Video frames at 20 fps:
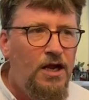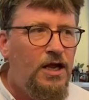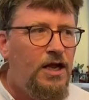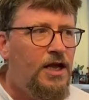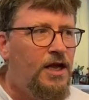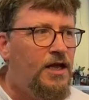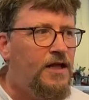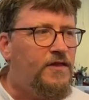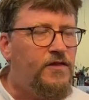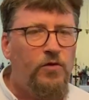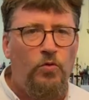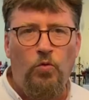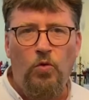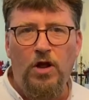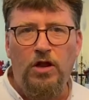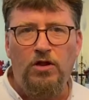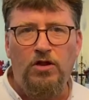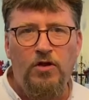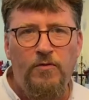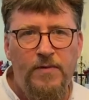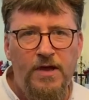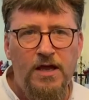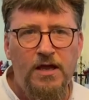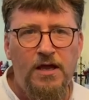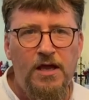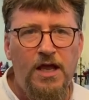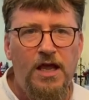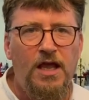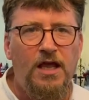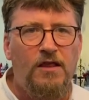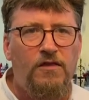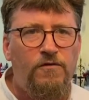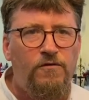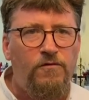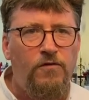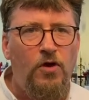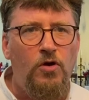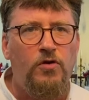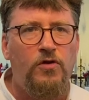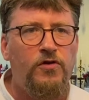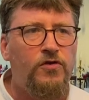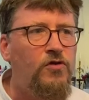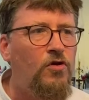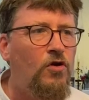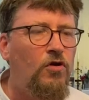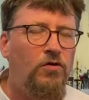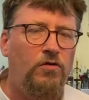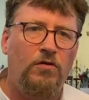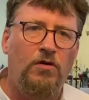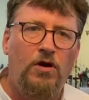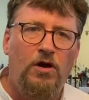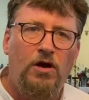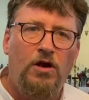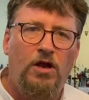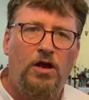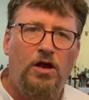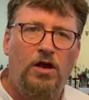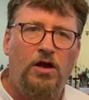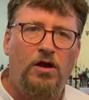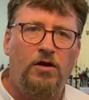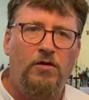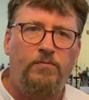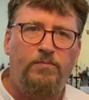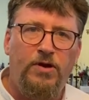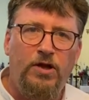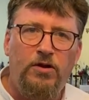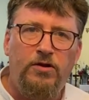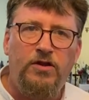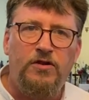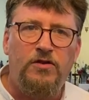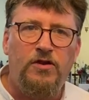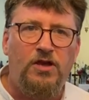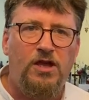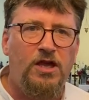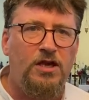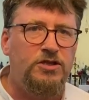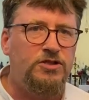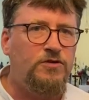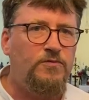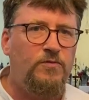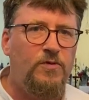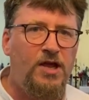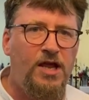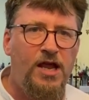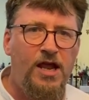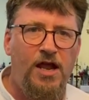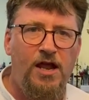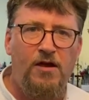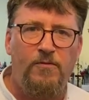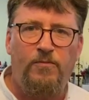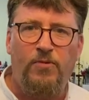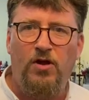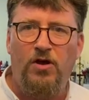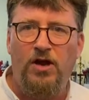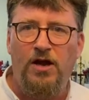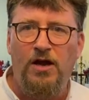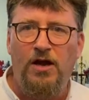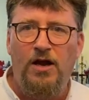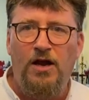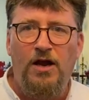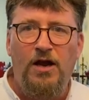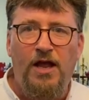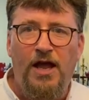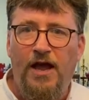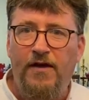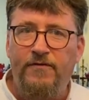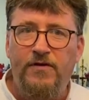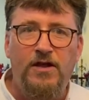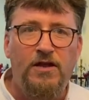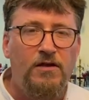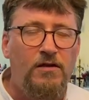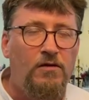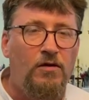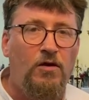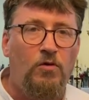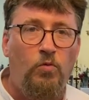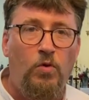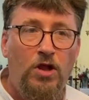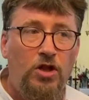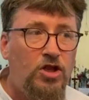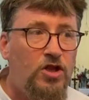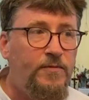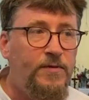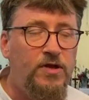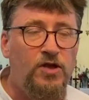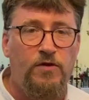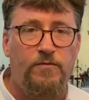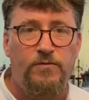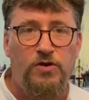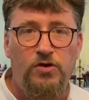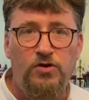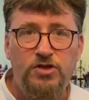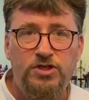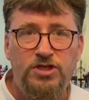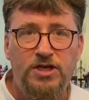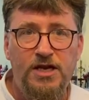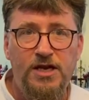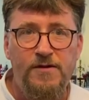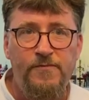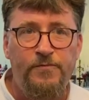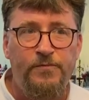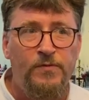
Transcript: it's welcoming, it's focused on building the kingdom here by having a welcoming community